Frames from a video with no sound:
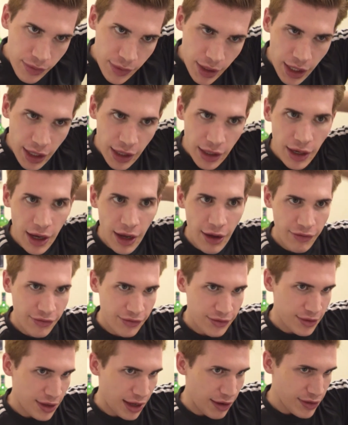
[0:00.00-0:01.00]
And
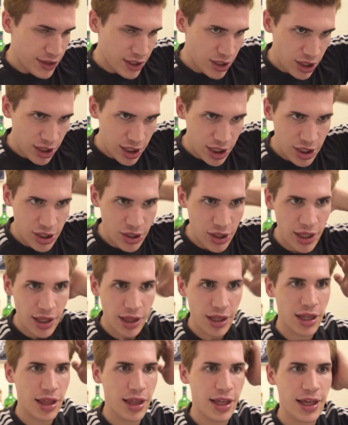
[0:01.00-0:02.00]
I've started doing
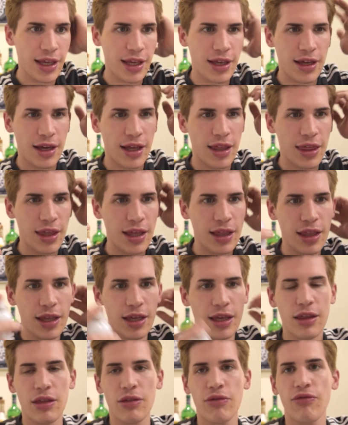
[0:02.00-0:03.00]
that, like, I think
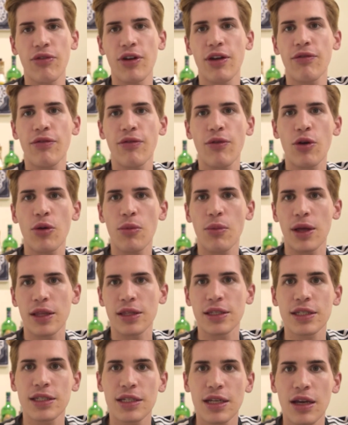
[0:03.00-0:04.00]
like 3-4
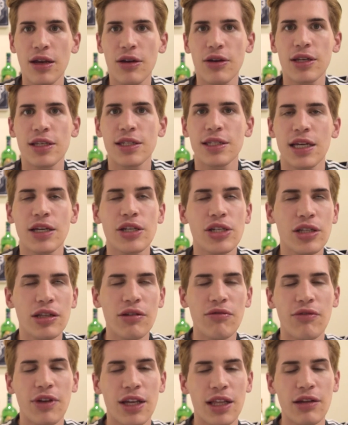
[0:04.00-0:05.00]
months now, and it's actually
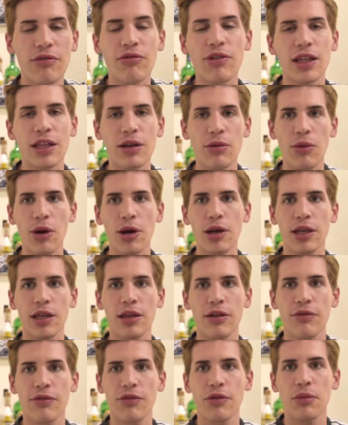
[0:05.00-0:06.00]
really
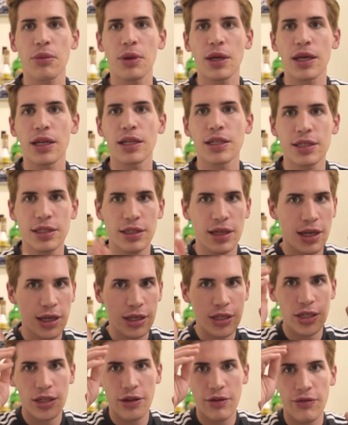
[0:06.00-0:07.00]
working for me, and it's
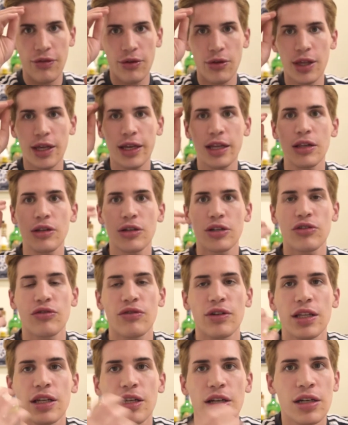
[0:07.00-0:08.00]
actually, I feel like it looks
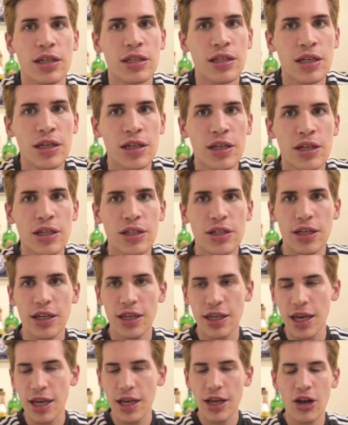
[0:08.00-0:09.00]
really nice. So
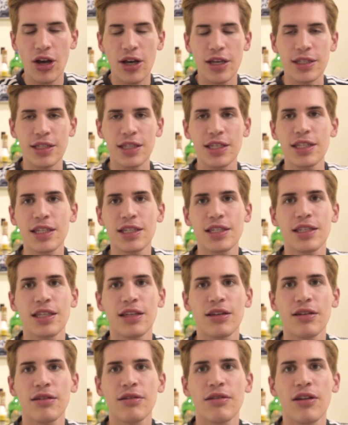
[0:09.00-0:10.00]
yeah guys, this is
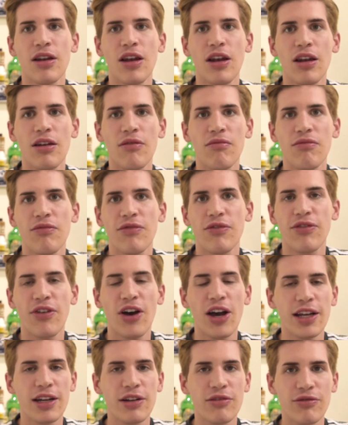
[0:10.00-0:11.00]
the
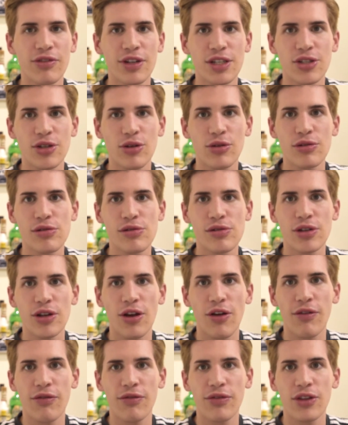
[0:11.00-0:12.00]
final result
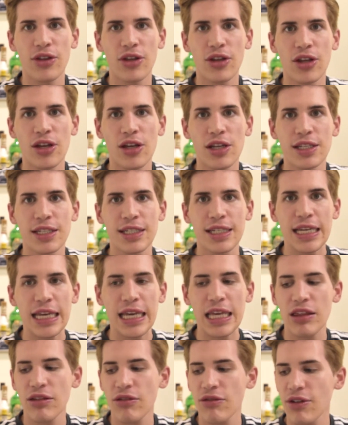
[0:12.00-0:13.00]
of the
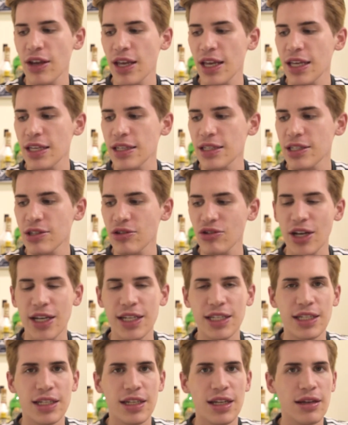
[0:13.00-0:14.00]
T3
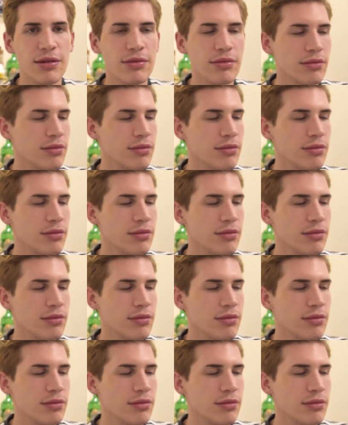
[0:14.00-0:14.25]
straightener.